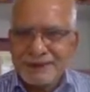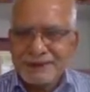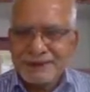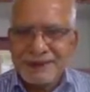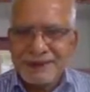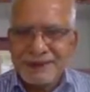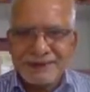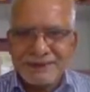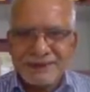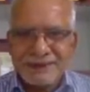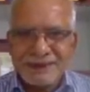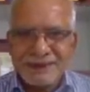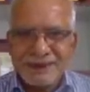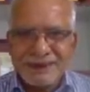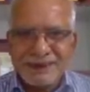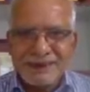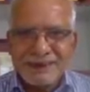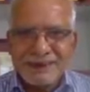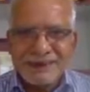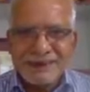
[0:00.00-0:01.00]
that
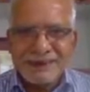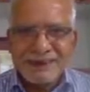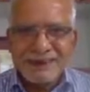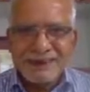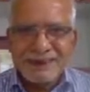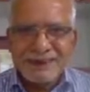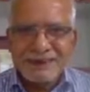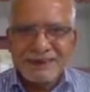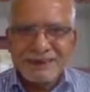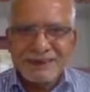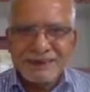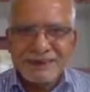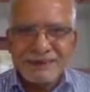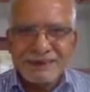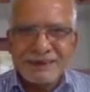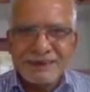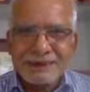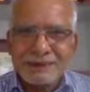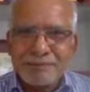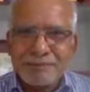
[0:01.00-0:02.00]
uh,
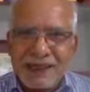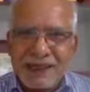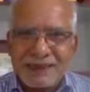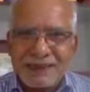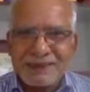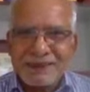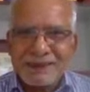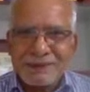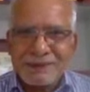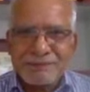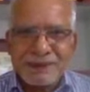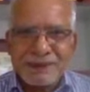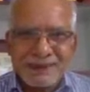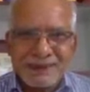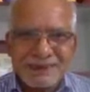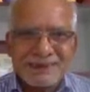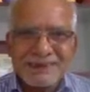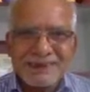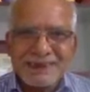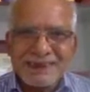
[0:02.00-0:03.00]
this Battle of
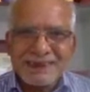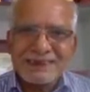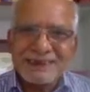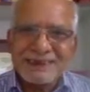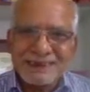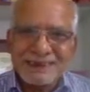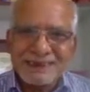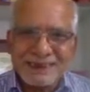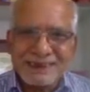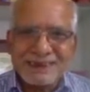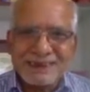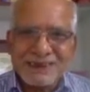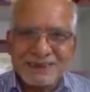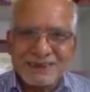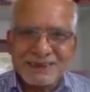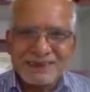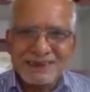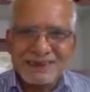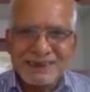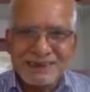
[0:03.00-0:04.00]
Plassey and these
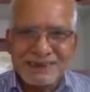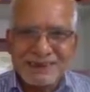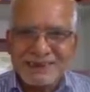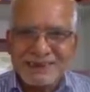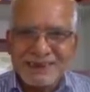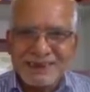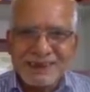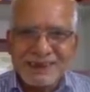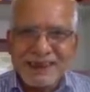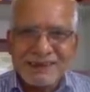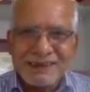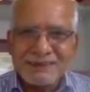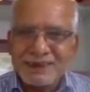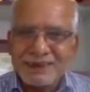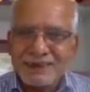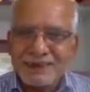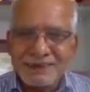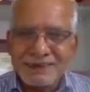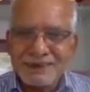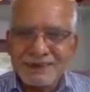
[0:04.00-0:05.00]
atrocities have
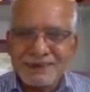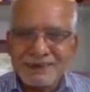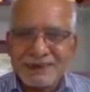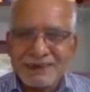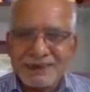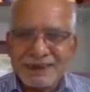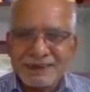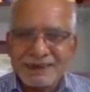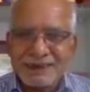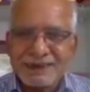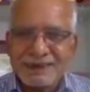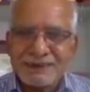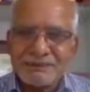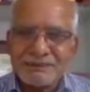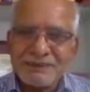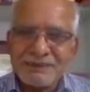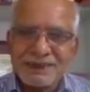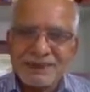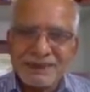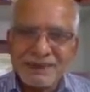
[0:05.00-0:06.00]
another
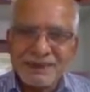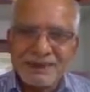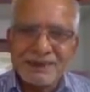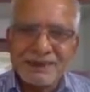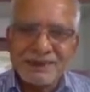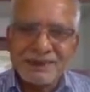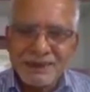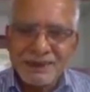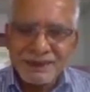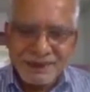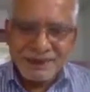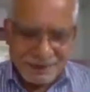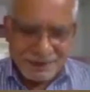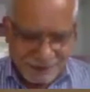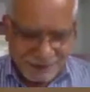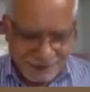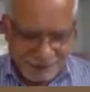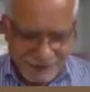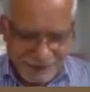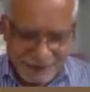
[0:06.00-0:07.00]
connection with, the,
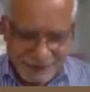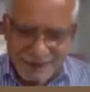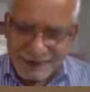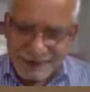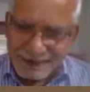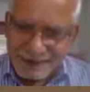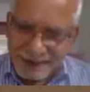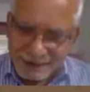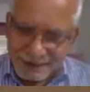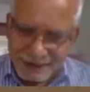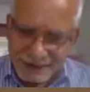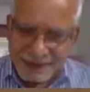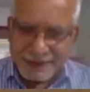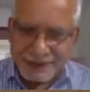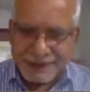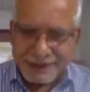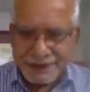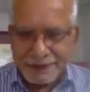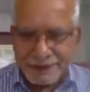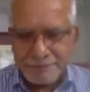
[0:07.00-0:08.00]
with
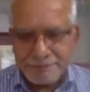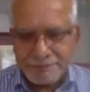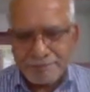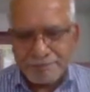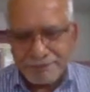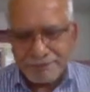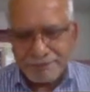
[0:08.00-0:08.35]
America.